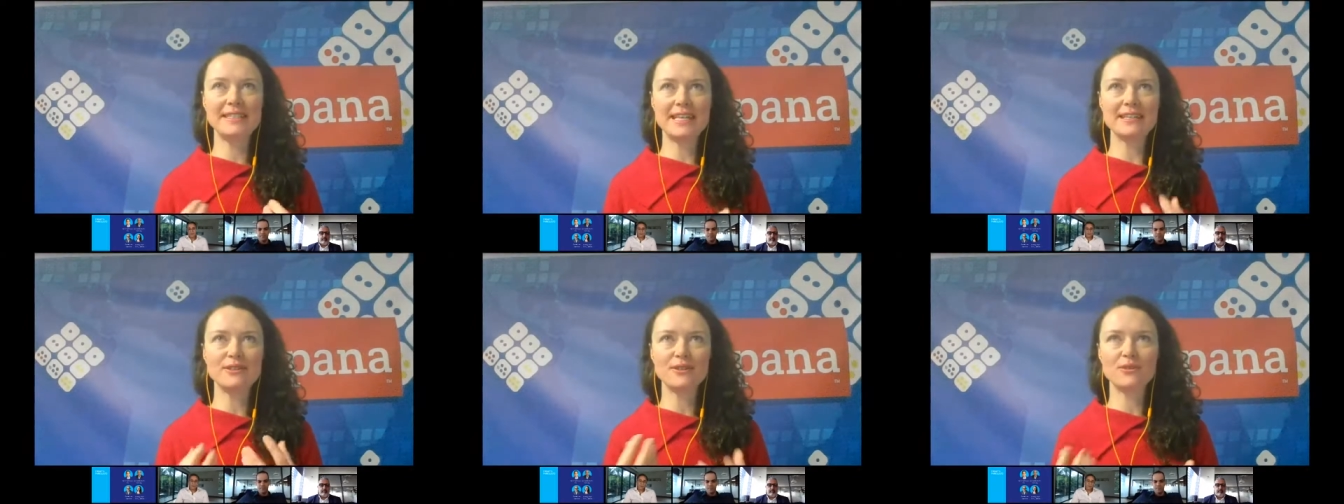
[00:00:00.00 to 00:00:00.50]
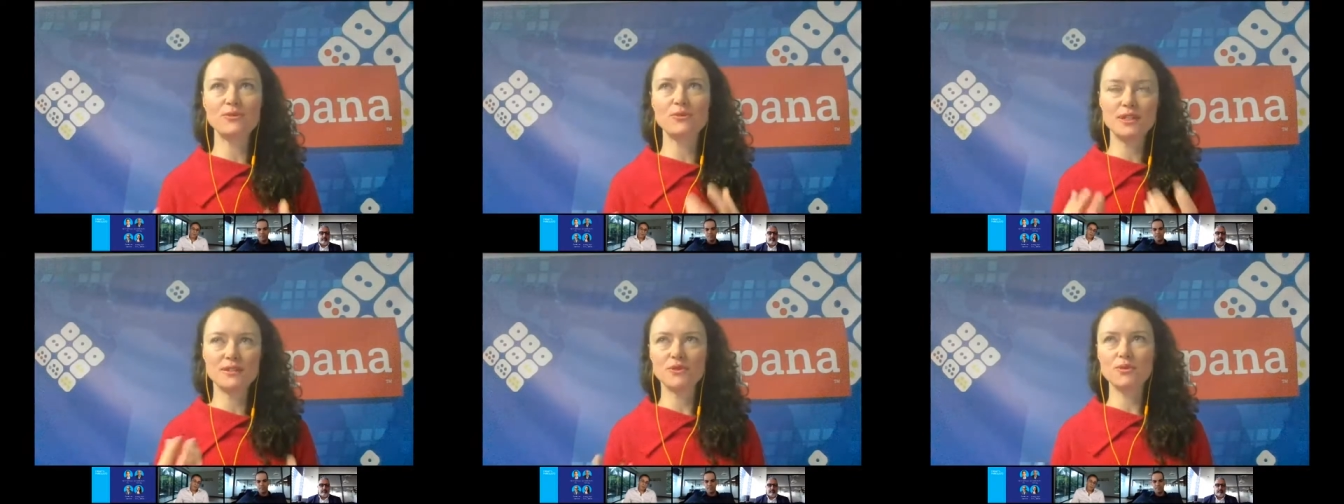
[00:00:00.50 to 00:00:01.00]
does
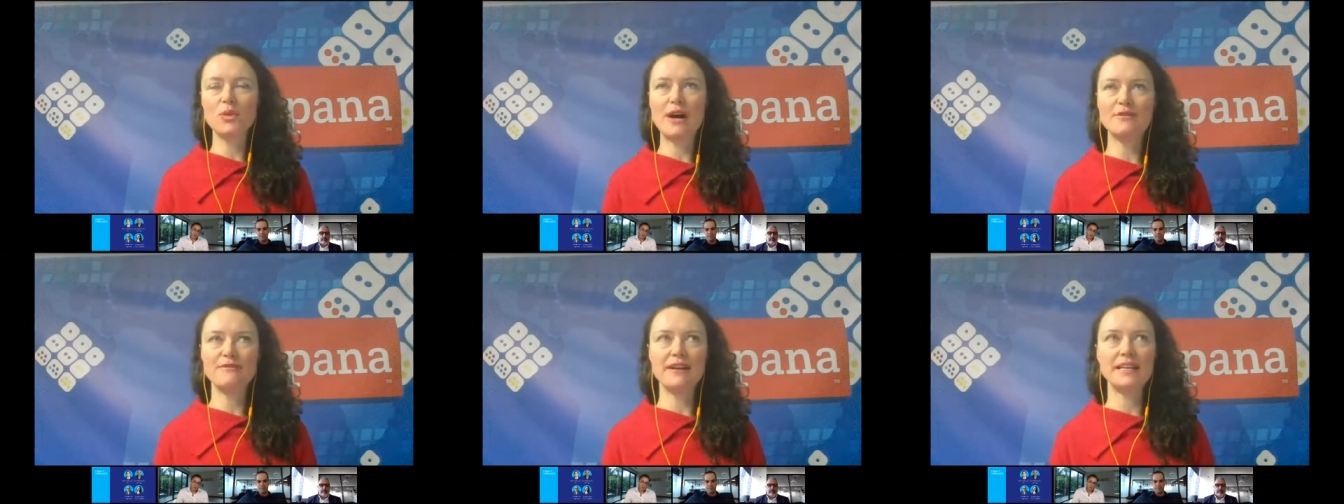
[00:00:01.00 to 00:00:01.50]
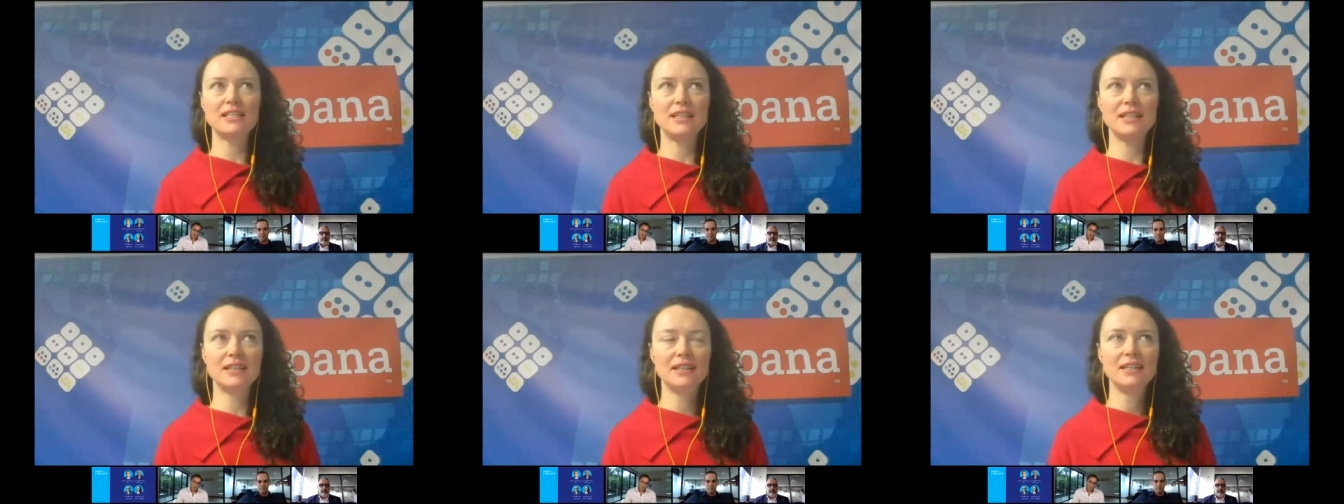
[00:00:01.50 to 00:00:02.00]
this wow
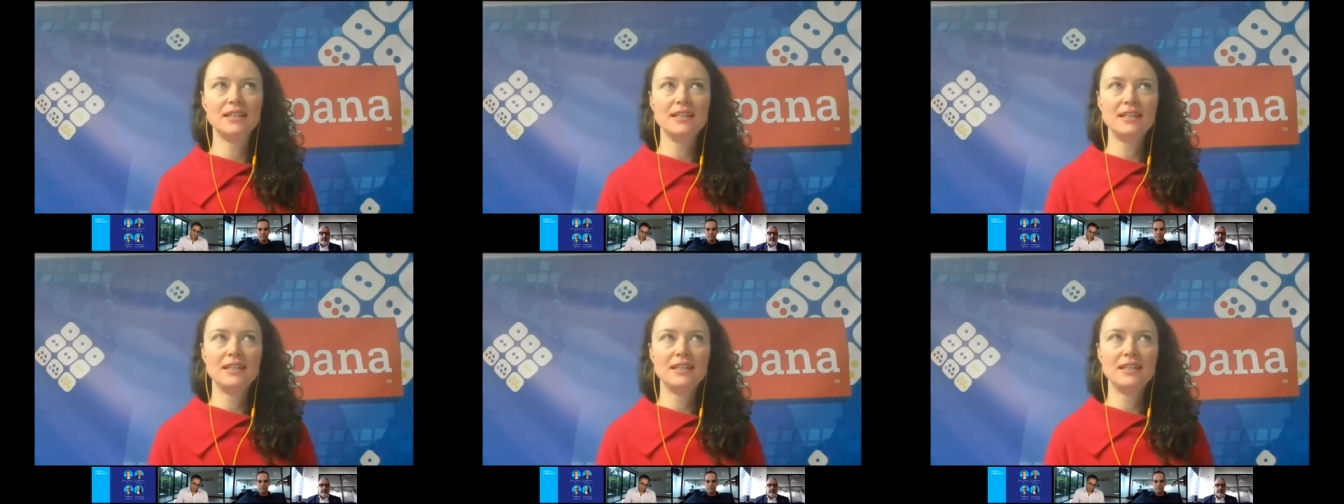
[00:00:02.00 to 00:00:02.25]
factor,